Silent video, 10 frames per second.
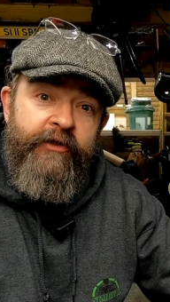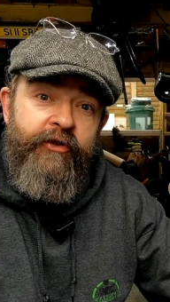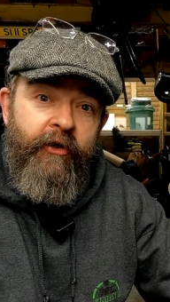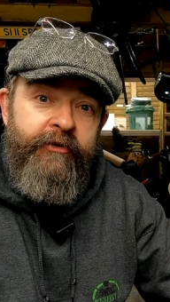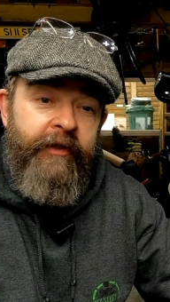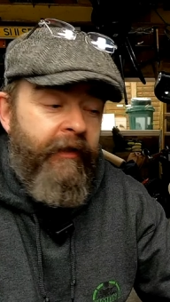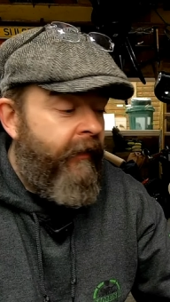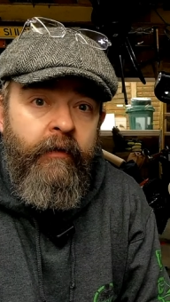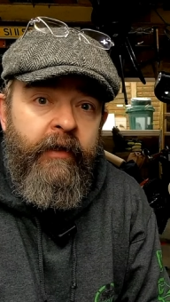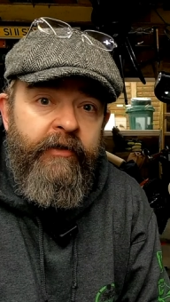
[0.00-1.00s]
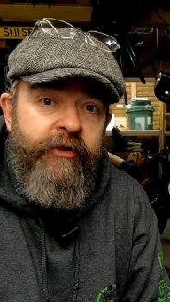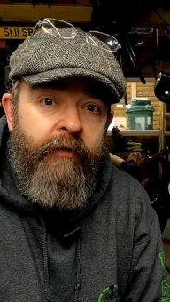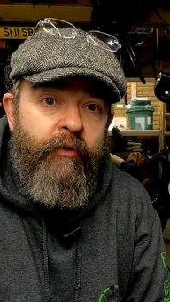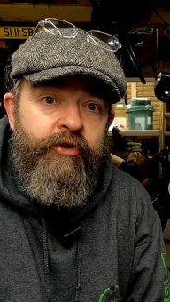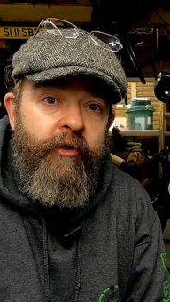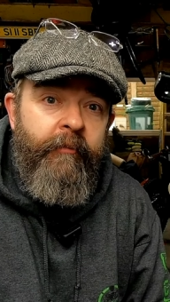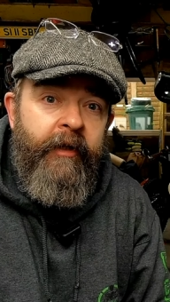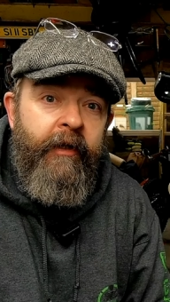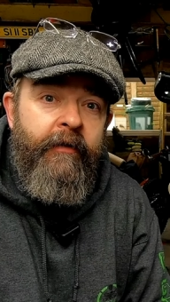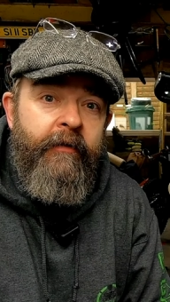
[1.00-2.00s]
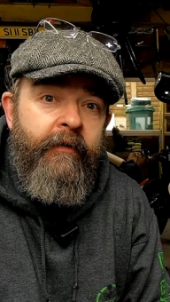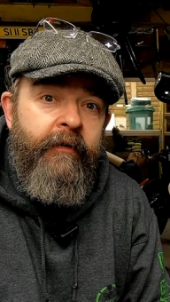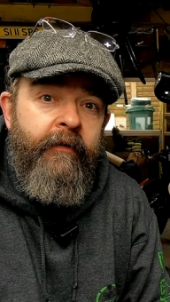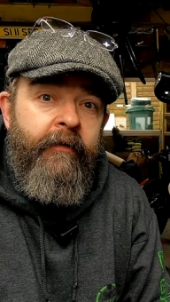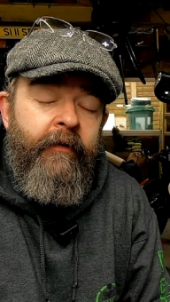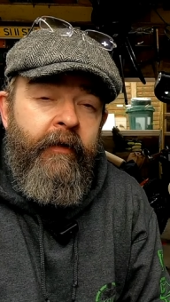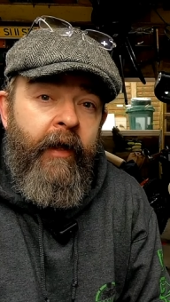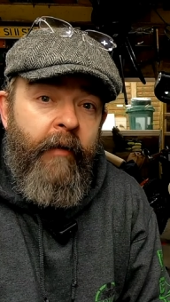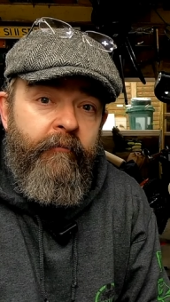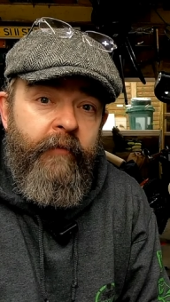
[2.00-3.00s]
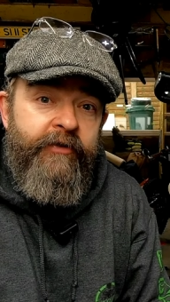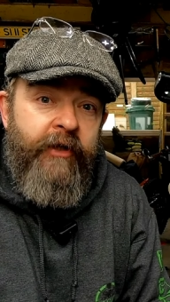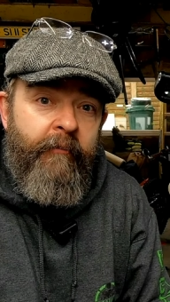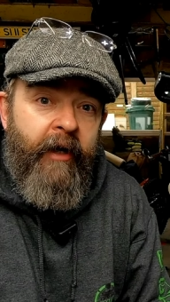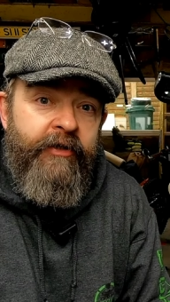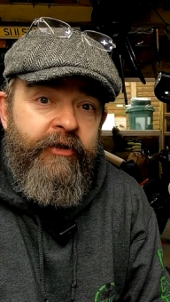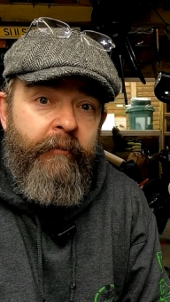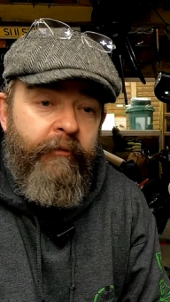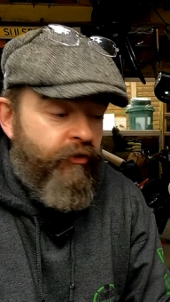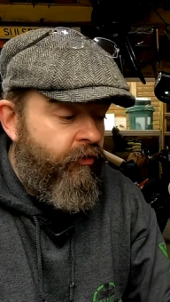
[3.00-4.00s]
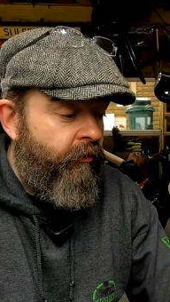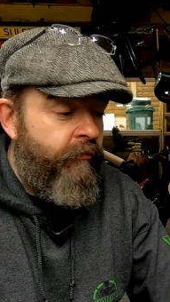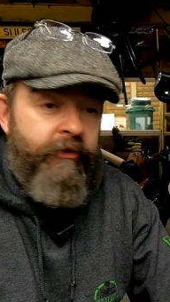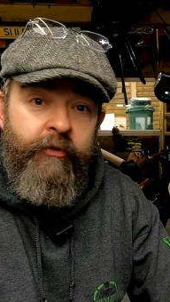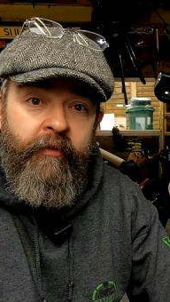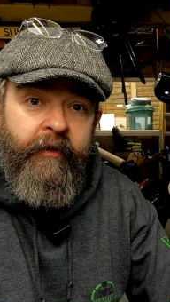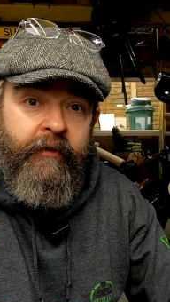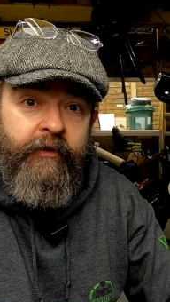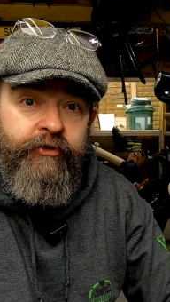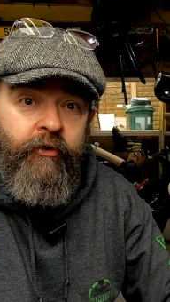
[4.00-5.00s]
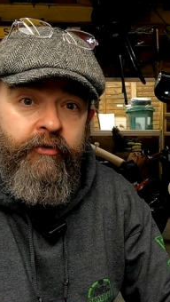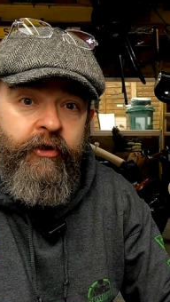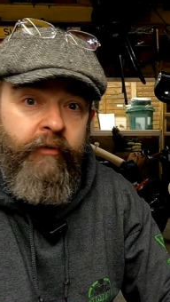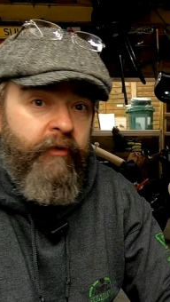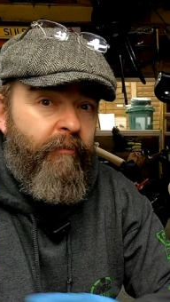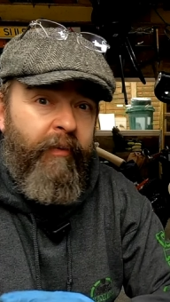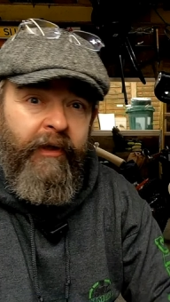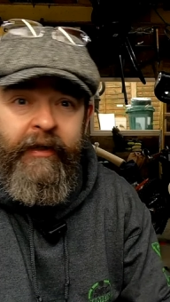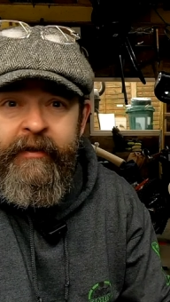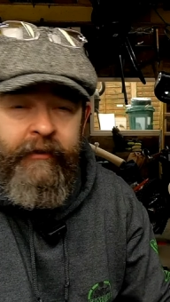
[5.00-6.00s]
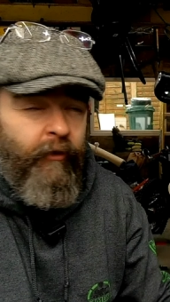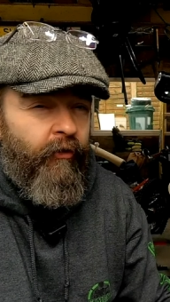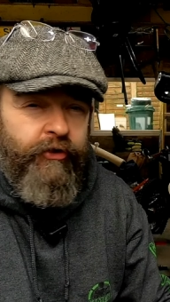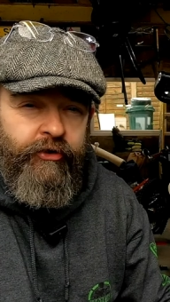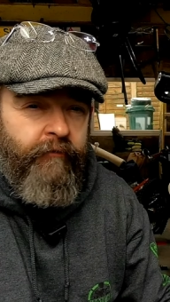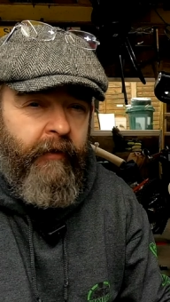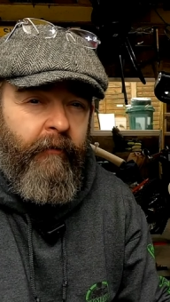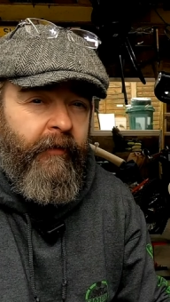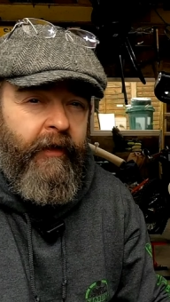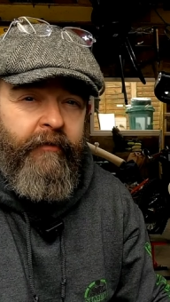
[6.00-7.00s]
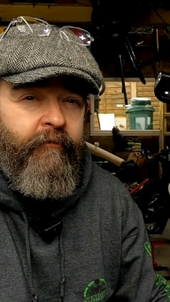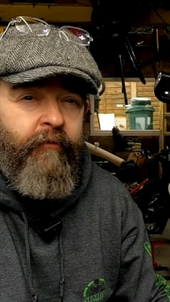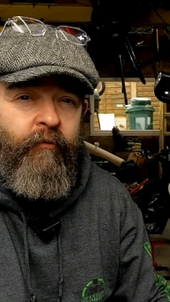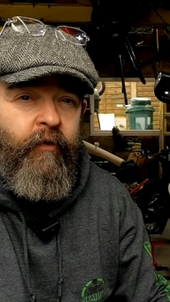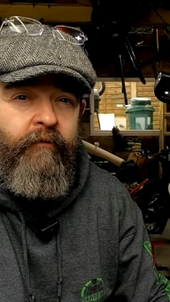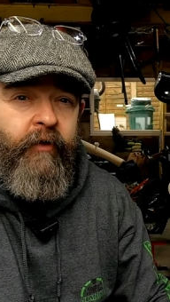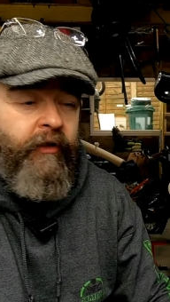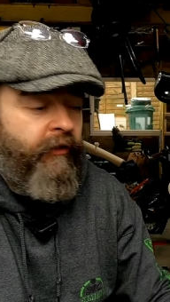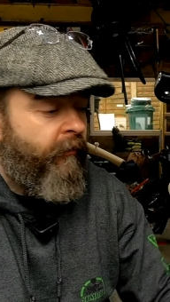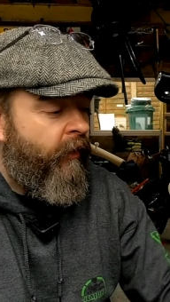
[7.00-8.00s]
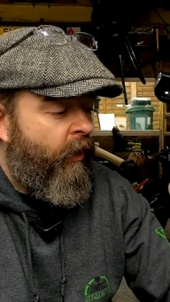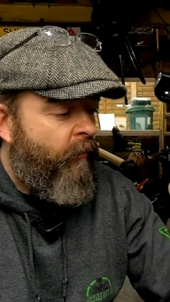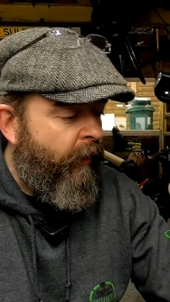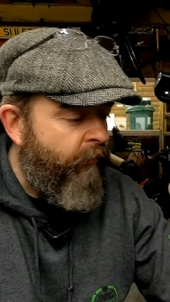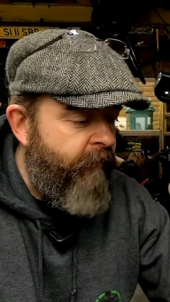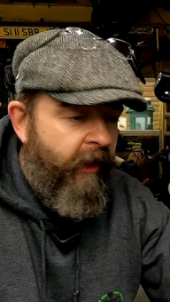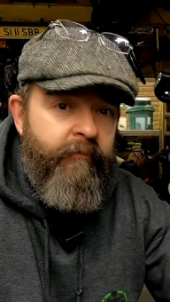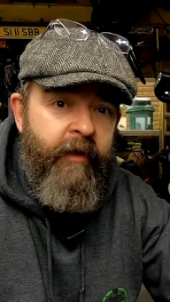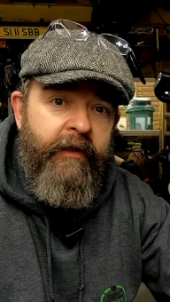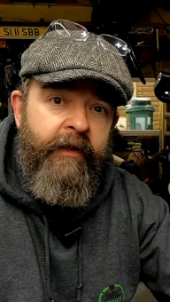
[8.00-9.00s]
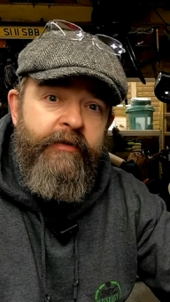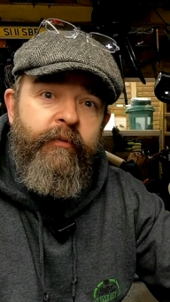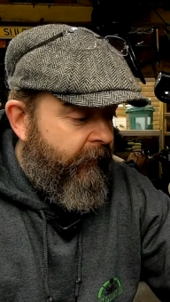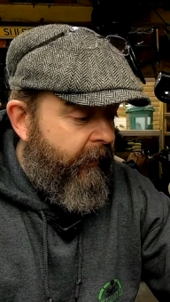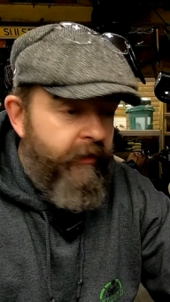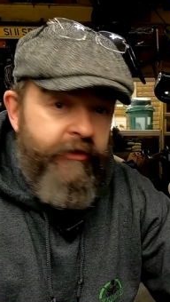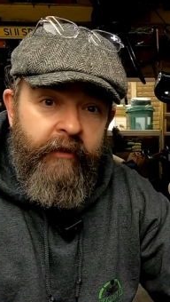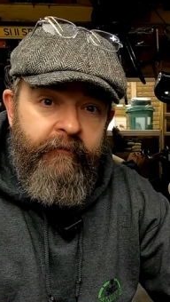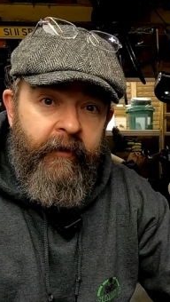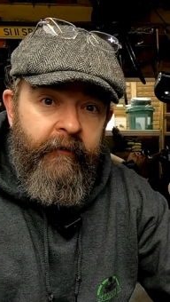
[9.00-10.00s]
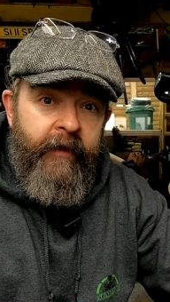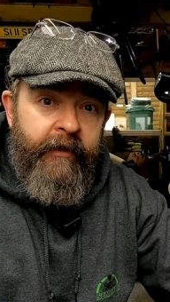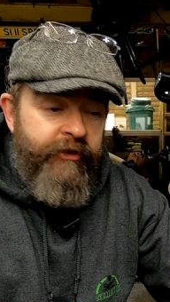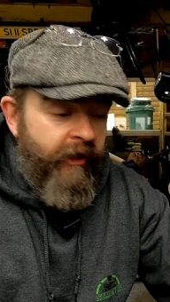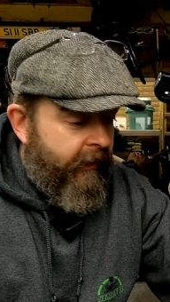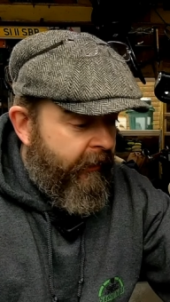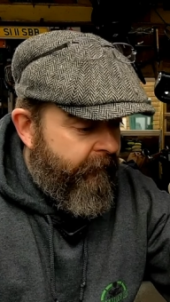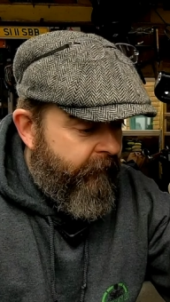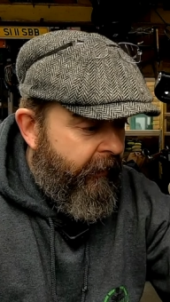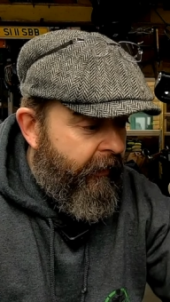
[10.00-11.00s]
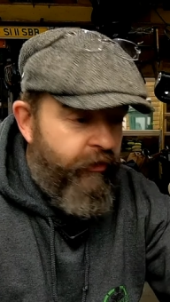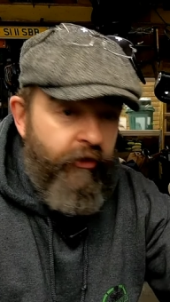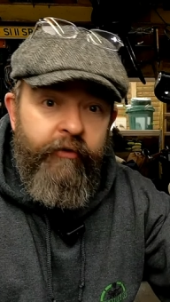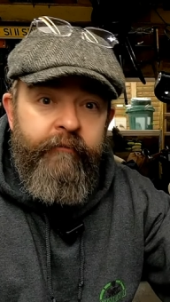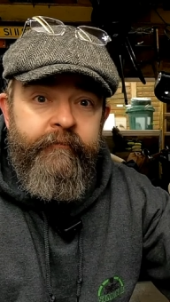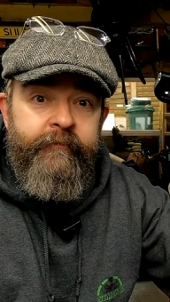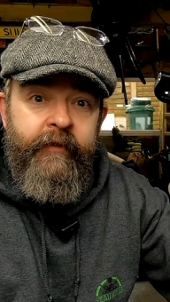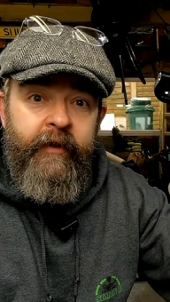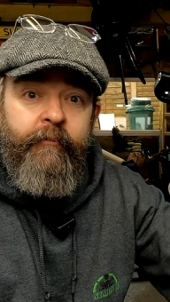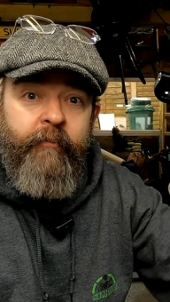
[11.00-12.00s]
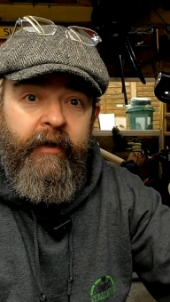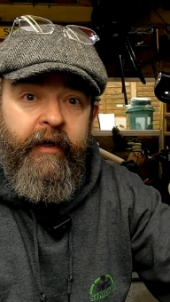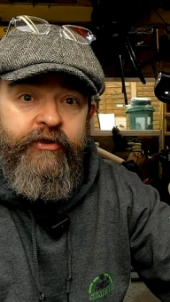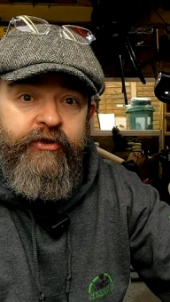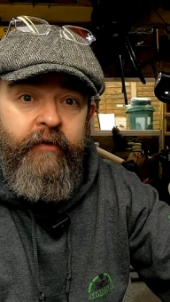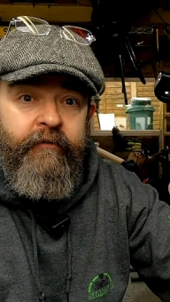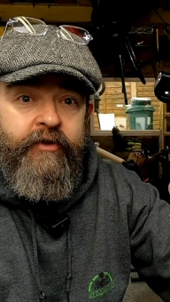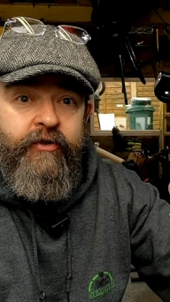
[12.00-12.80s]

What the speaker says: that sorted. Like I said, it wasn't going to be a step by step. It was just going to be something that I'll show you how to do. There's plenty of loads of stuff out there of what you can do, but I'd recommend this. Get yourself out there, check it, get it done, get your back end service